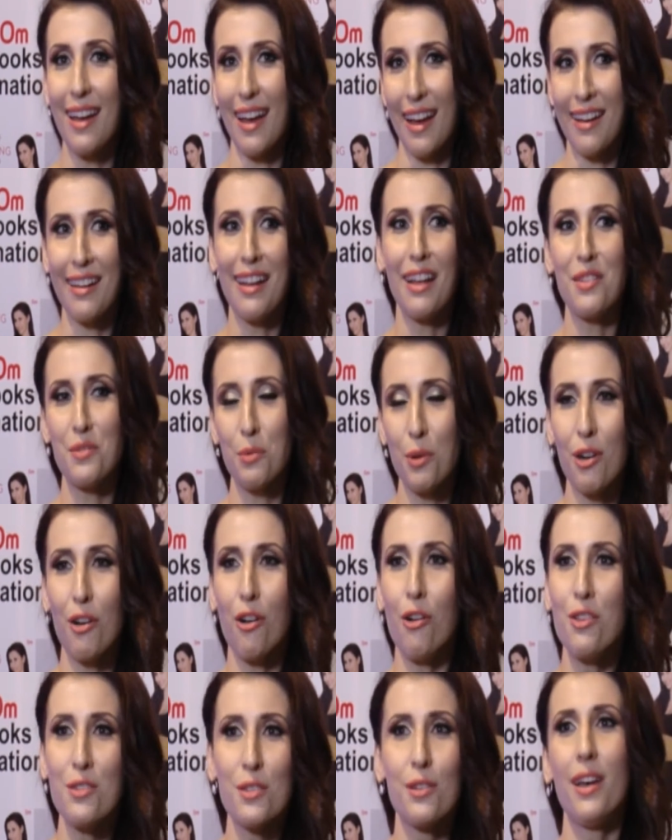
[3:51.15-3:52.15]
and that's what
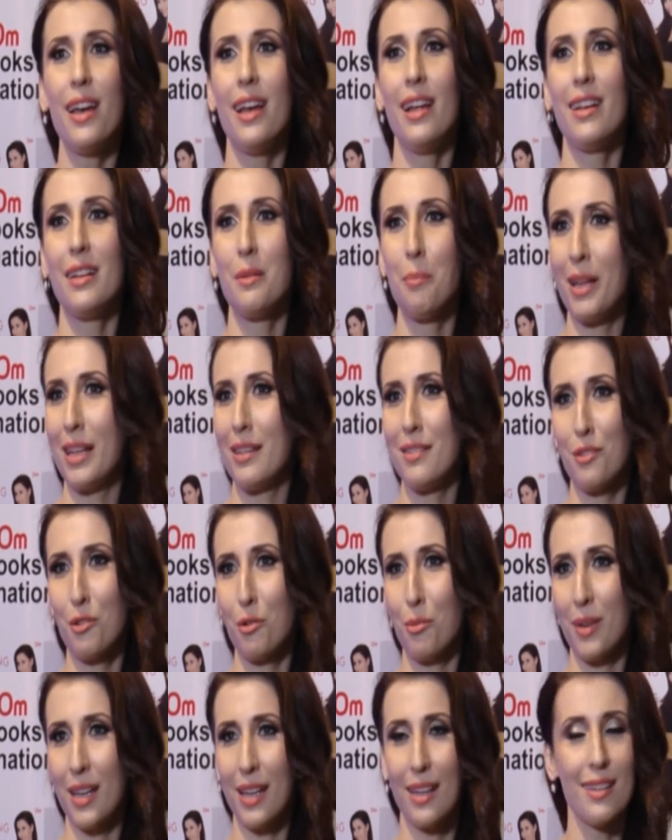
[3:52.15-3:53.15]
also health means
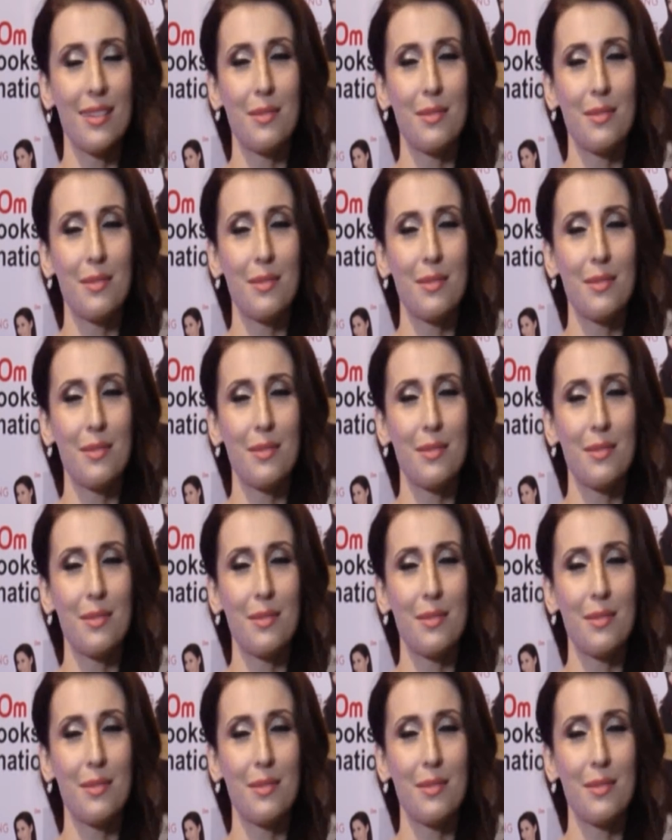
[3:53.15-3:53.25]
to me.